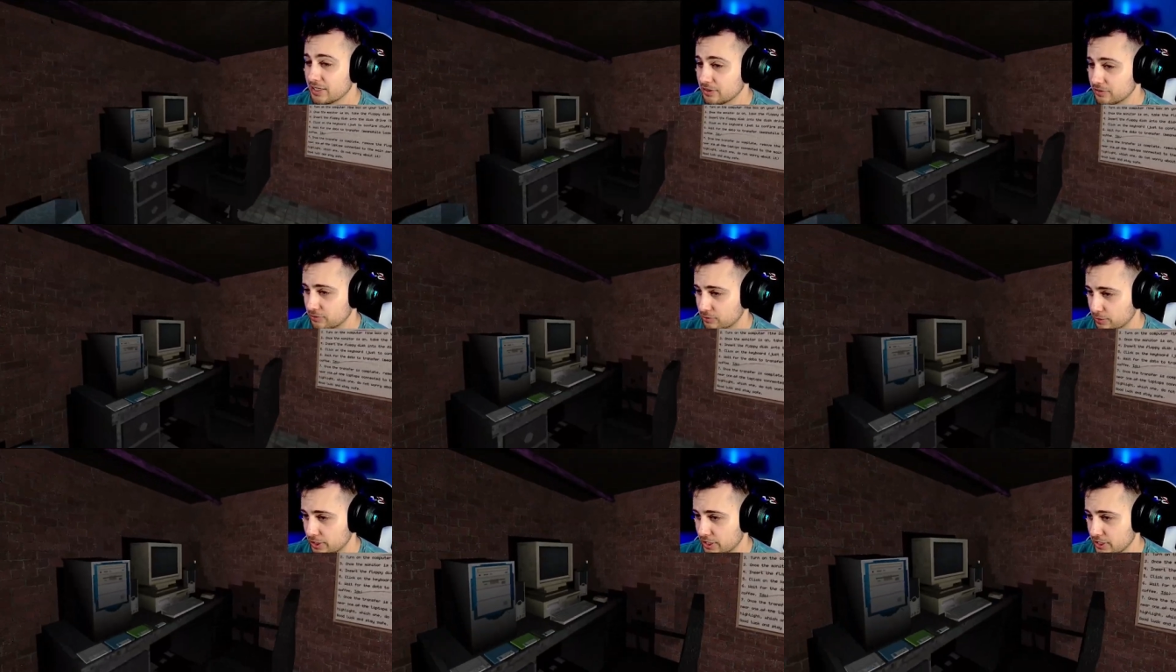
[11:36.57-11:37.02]

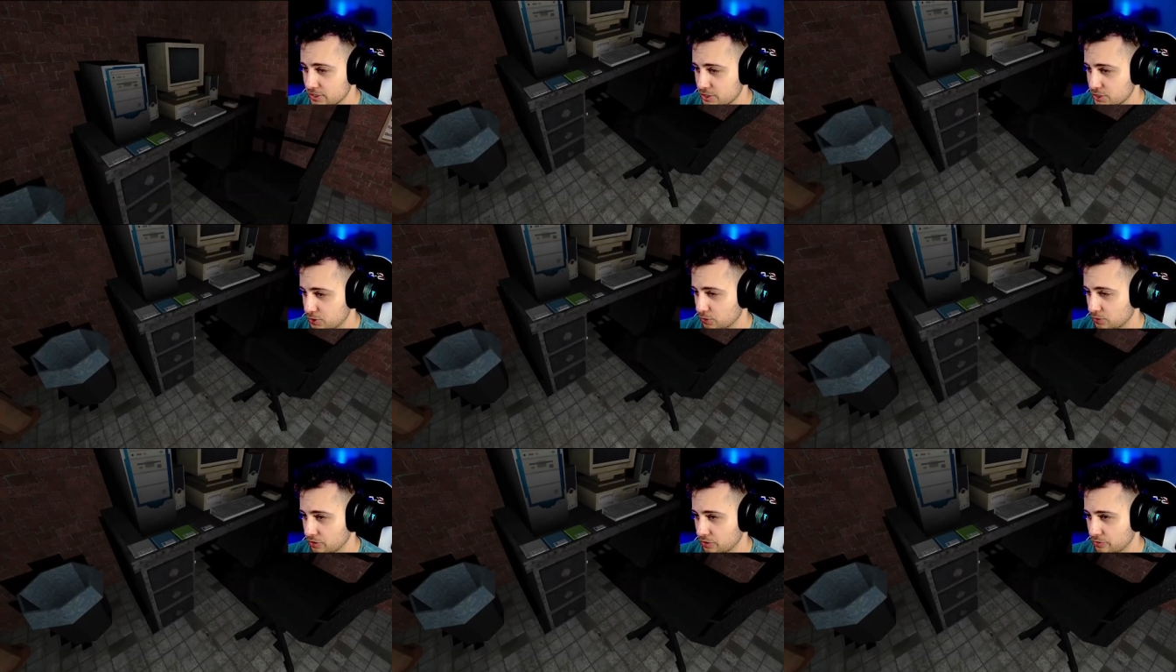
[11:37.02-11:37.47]
three. It's
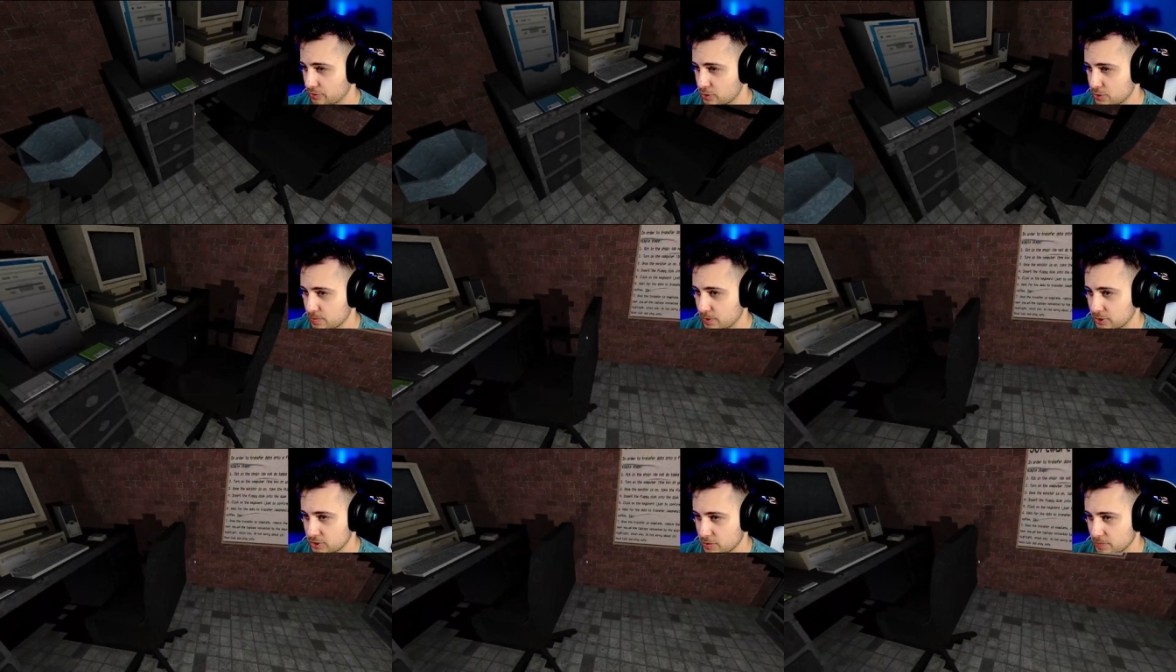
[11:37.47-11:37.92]
cool that there's
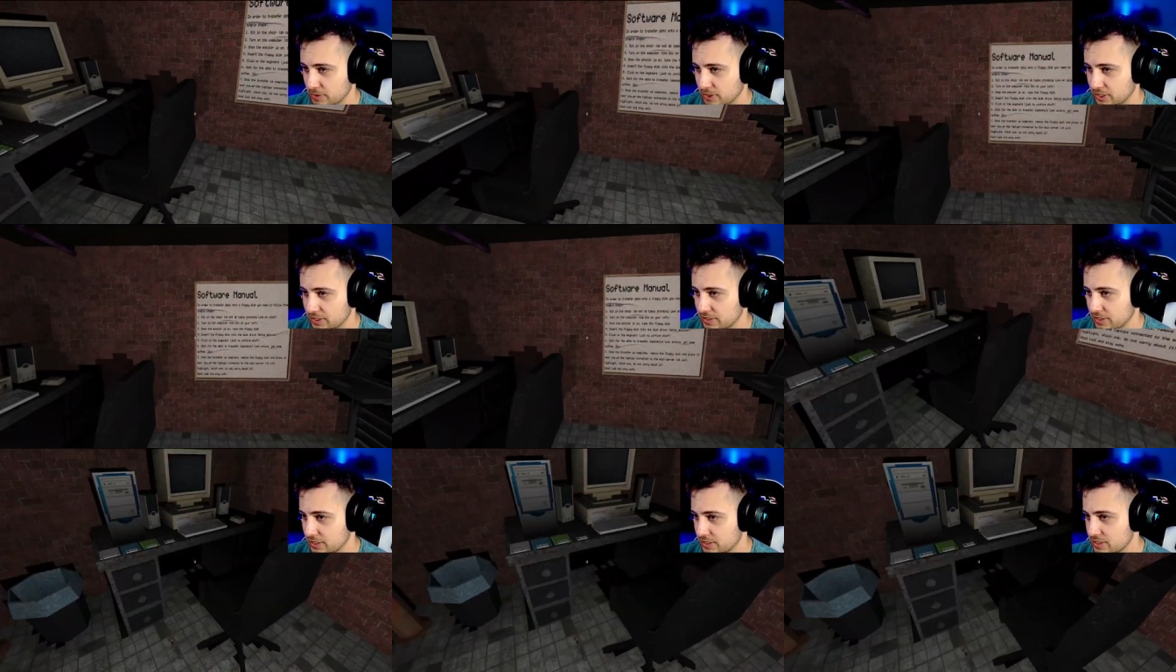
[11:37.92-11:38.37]
multiple
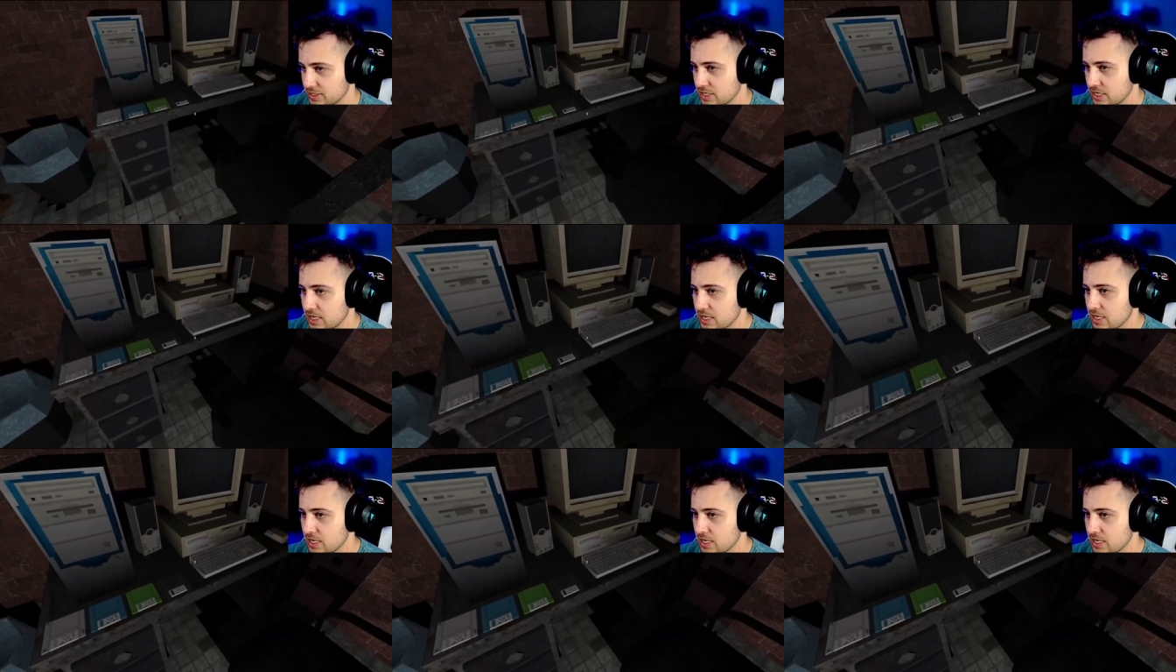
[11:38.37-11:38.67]
endings.